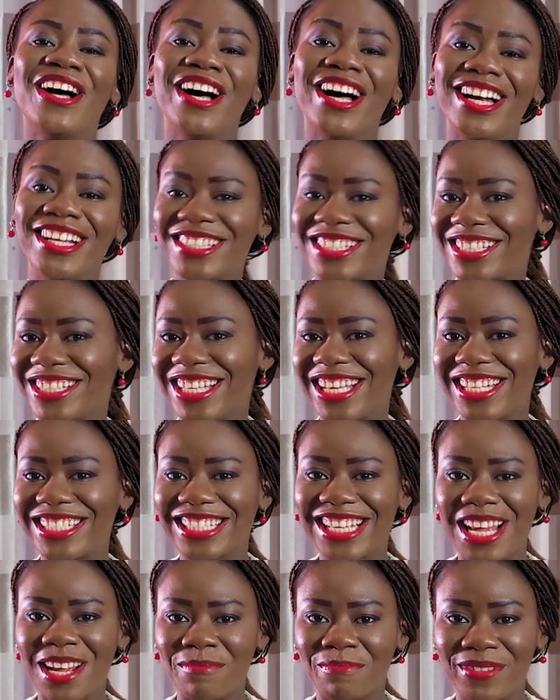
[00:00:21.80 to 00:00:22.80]
And today's
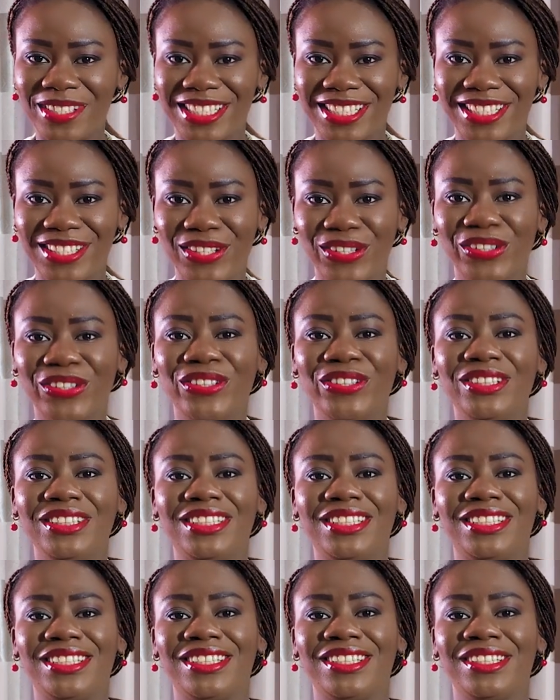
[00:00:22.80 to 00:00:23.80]
episode,
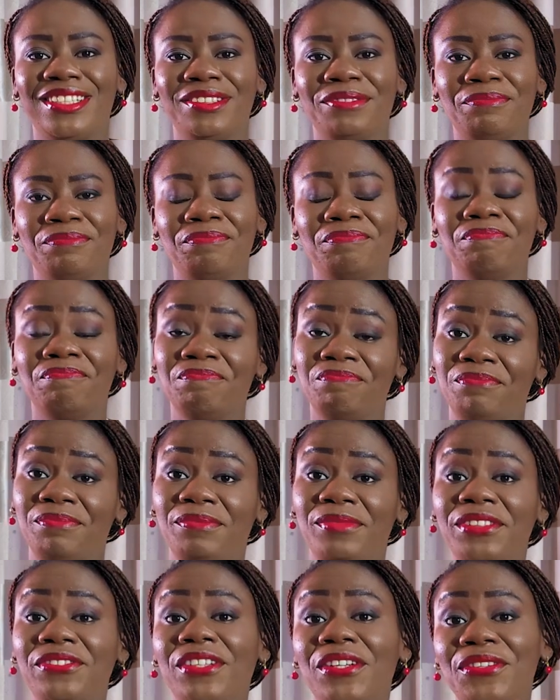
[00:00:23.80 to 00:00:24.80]

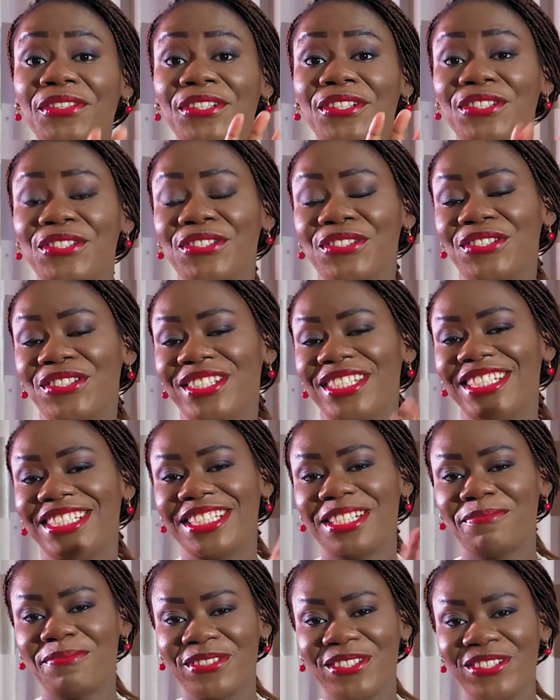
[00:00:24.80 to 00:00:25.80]
before we go to today's
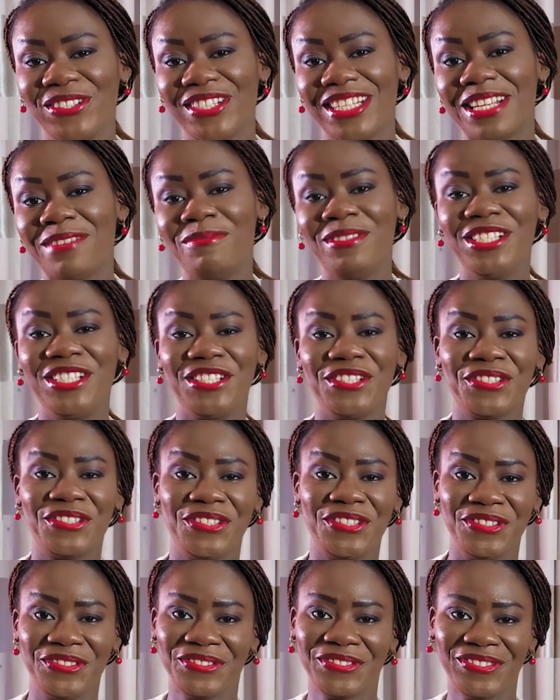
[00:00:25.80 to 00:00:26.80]
episode, let me gist
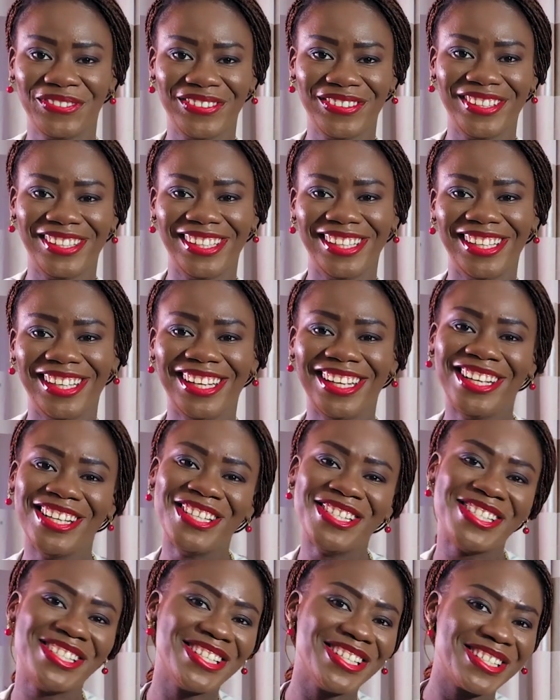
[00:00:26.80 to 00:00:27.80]
you.
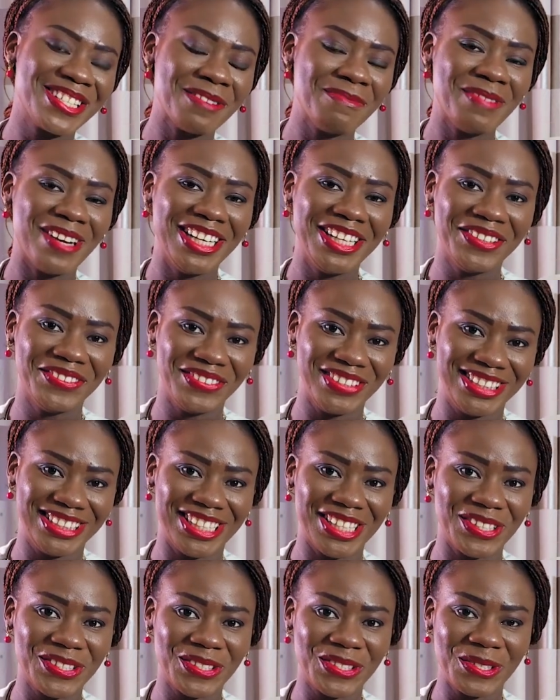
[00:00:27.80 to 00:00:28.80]
So somebody reached
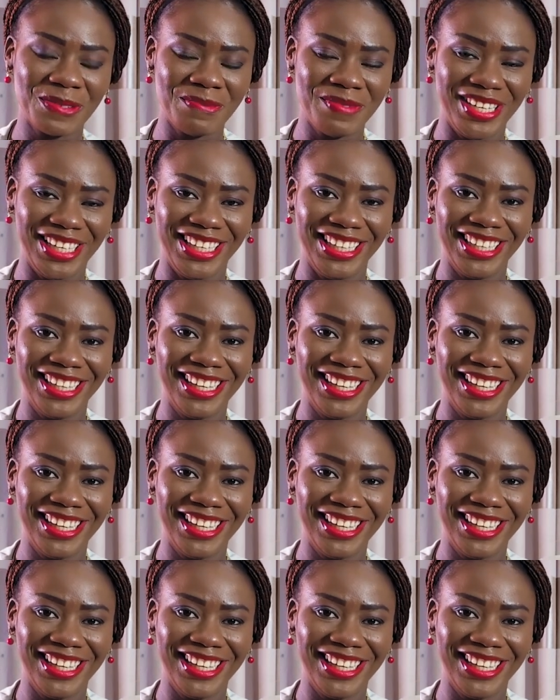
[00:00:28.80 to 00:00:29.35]
out to me